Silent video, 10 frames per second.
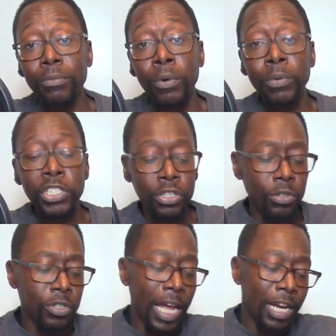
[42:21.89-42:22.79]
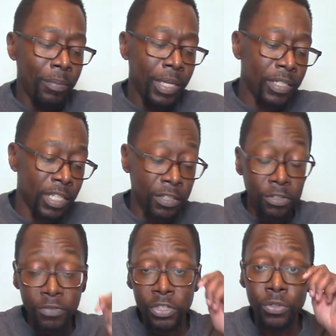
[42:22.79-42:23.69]
when we choose not to be
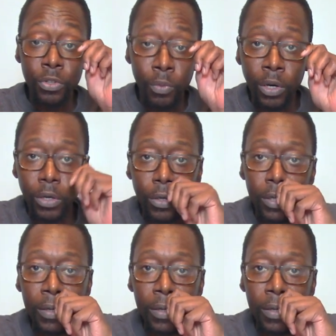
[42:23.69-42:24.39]
attentive to the word.